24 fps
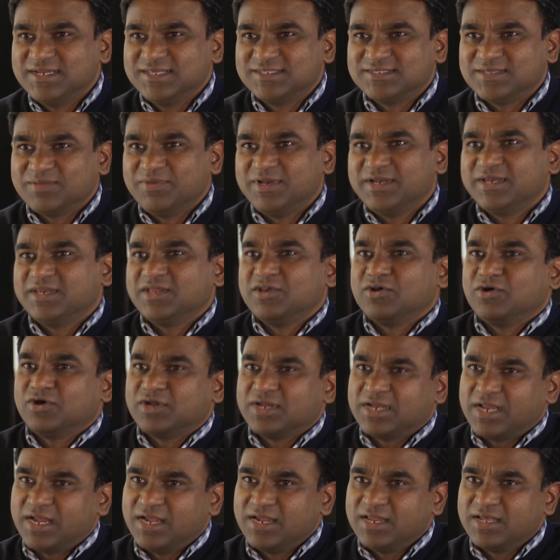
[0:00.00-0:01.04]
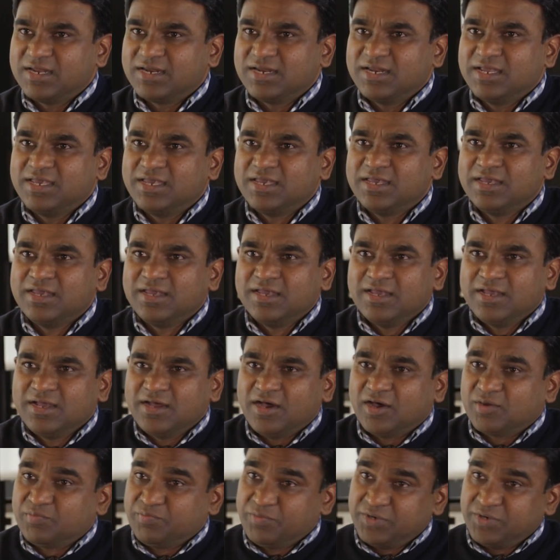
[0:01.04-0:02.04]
disability or elderly or